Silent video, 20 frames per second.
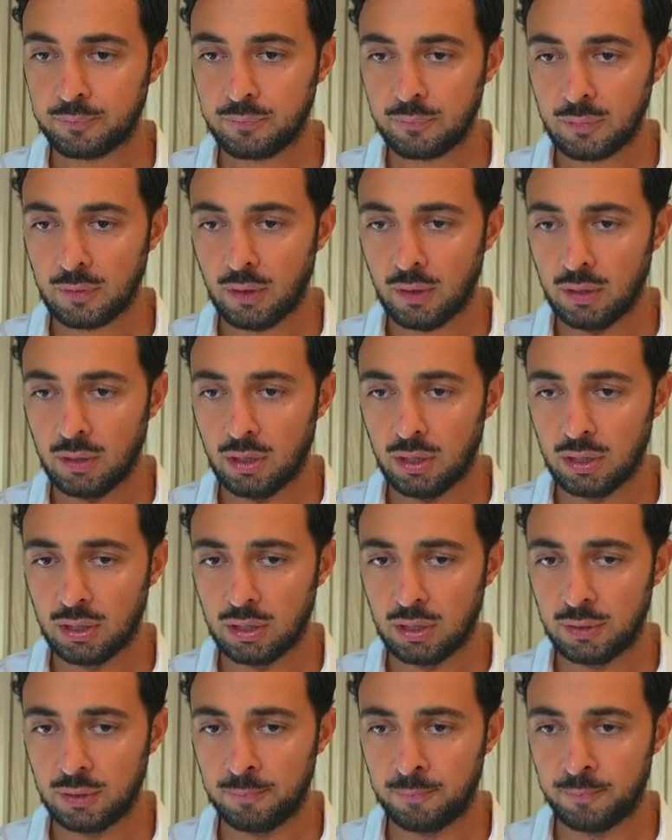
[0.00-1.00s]

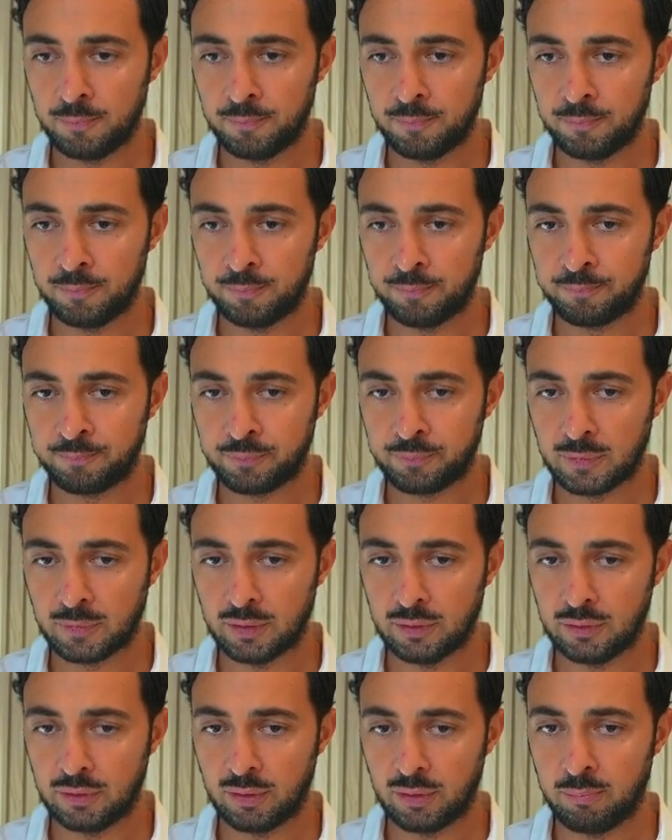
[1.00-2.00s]
The
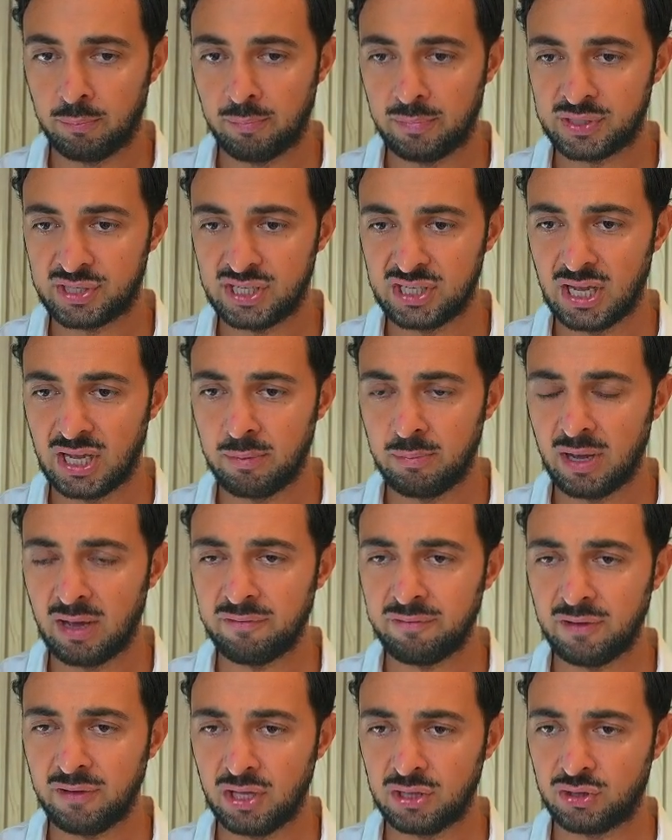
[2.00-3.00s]

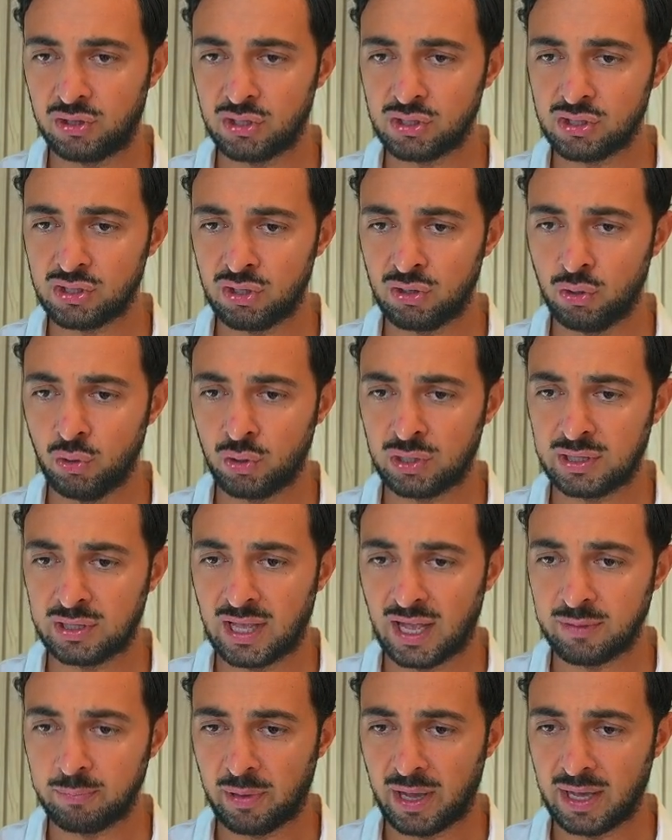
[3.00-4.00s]
CMF, it doesn't look
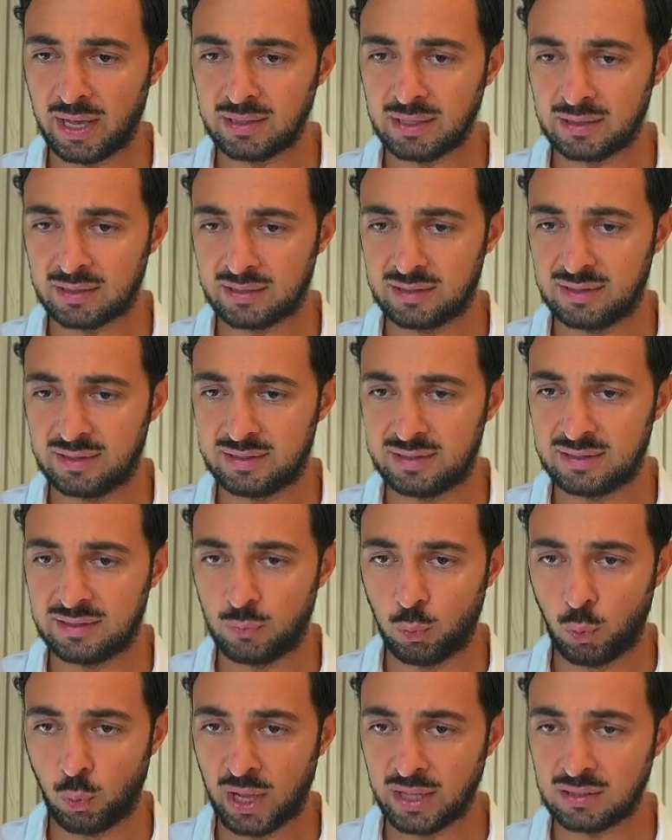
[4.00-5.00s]
that bad. It
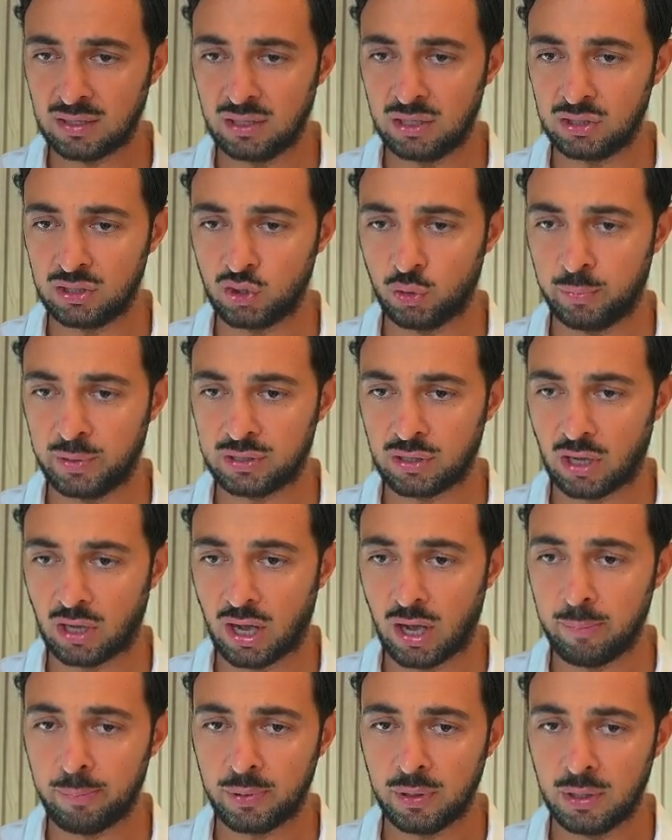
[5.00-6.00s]
went a little bit
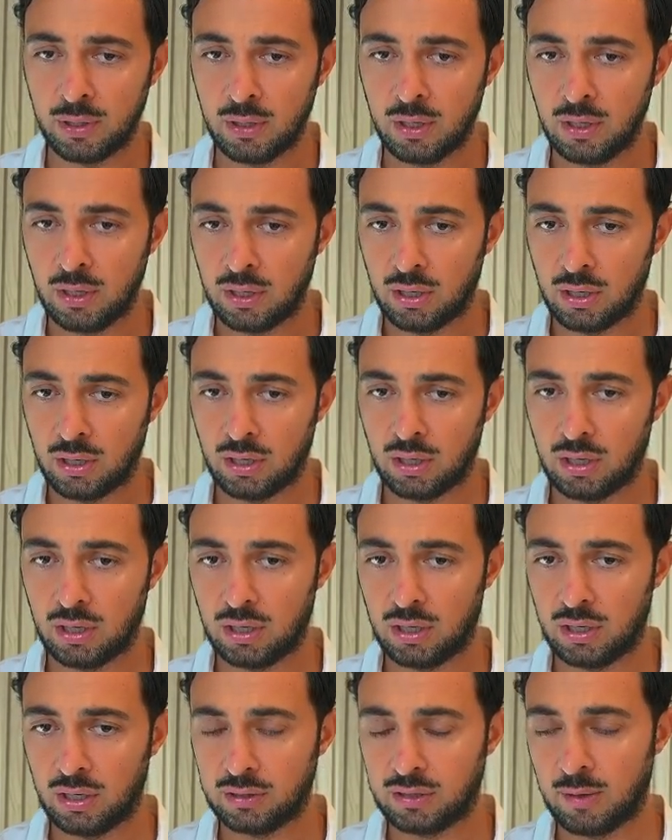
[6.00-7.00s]
up.
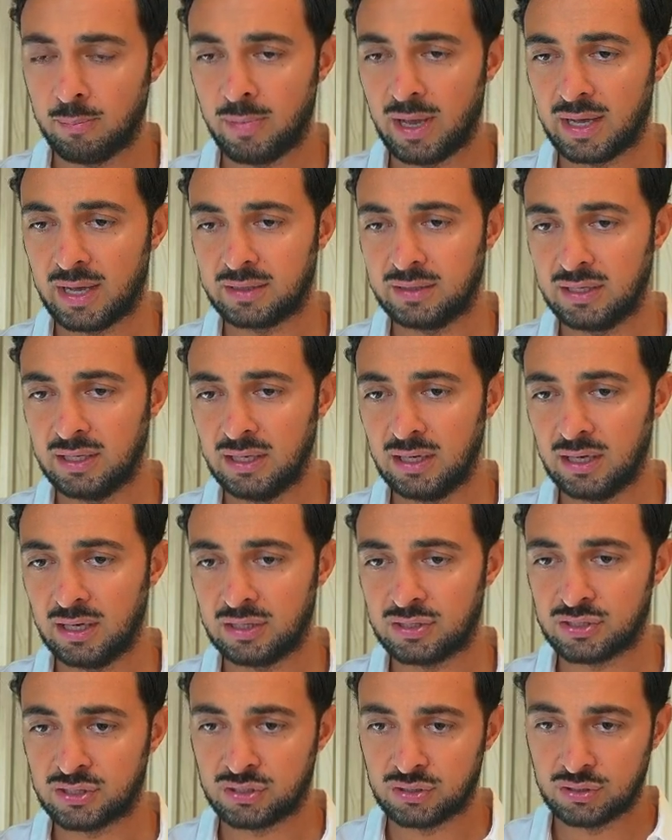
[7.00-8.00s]
The MACD,
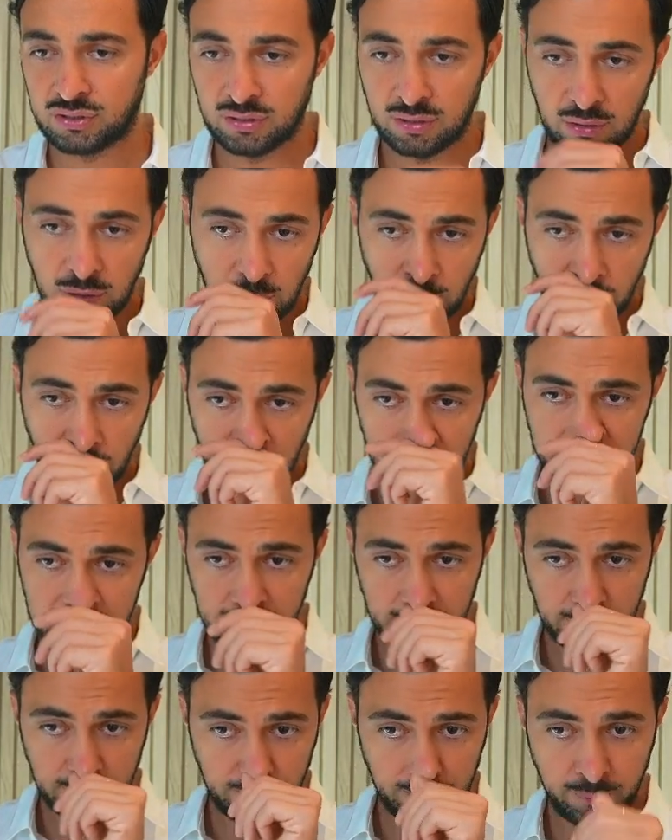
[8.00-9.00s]
it
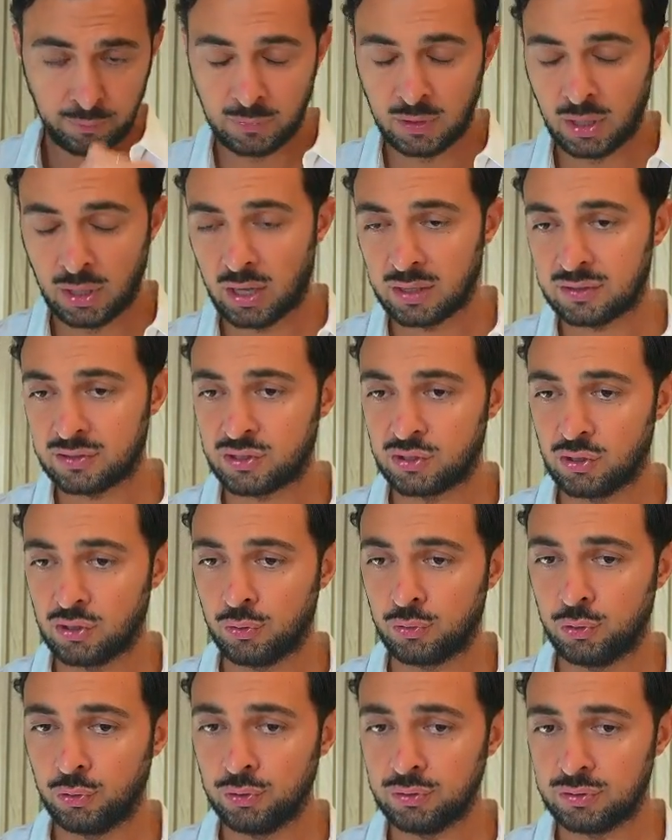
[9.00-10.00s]
looks not so
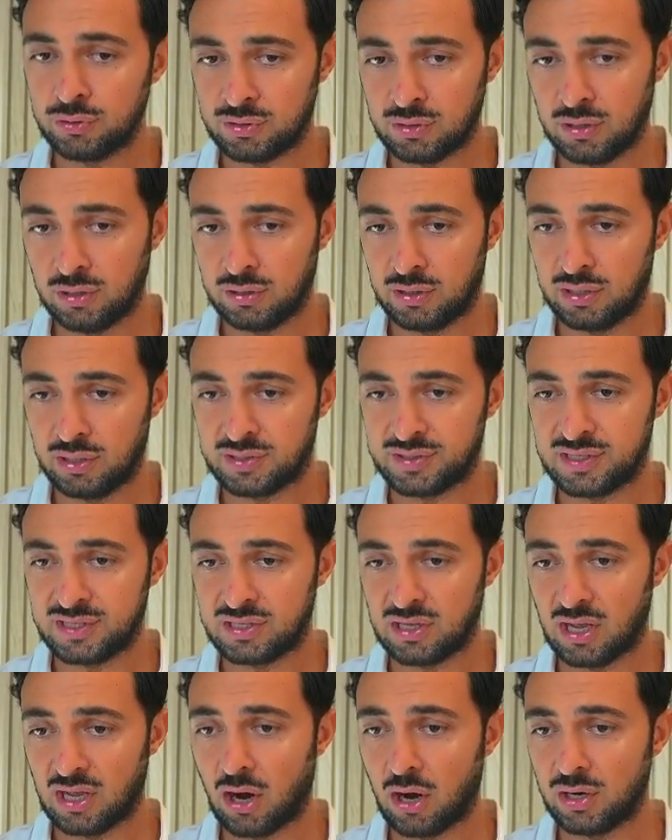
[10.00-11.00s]
good.
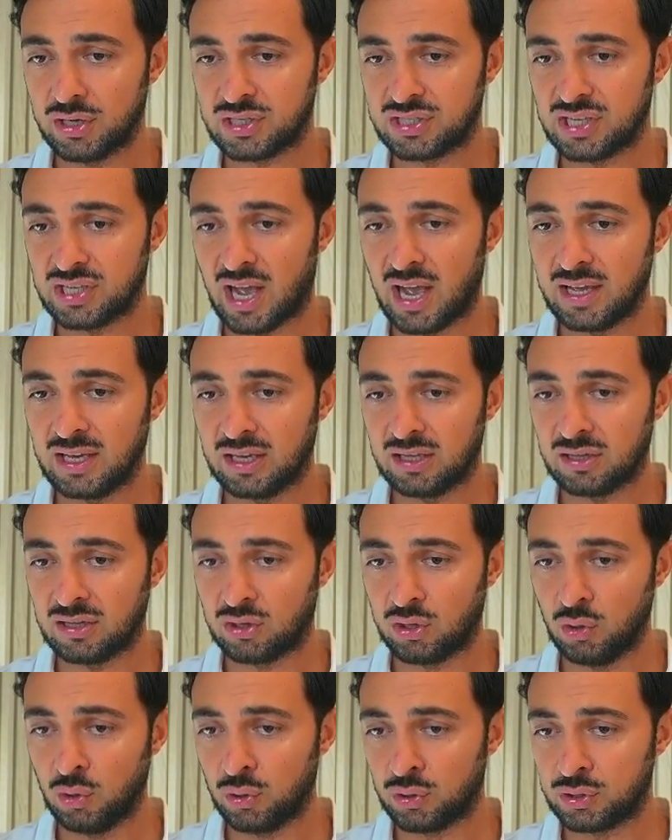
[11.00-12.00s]
This RSI, it
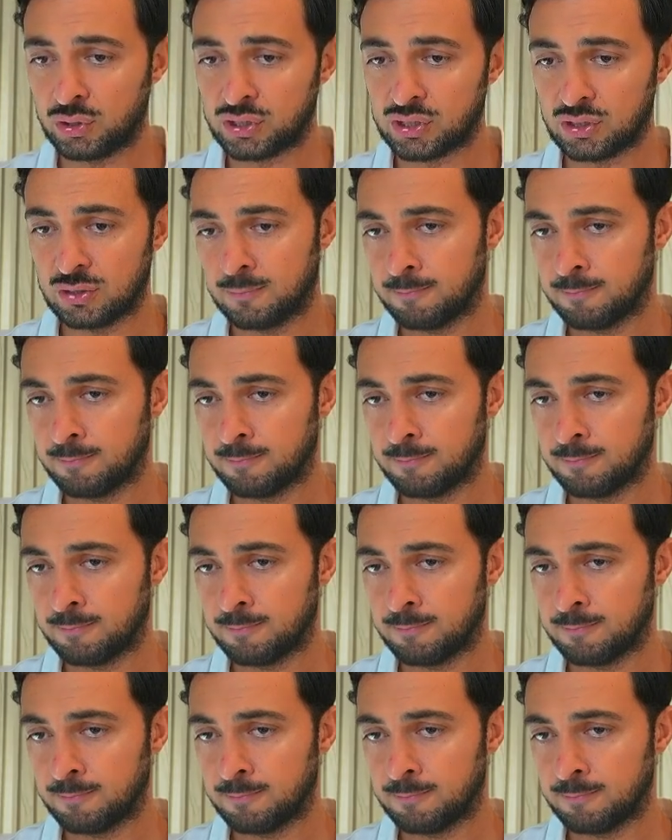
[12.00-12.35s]
looks.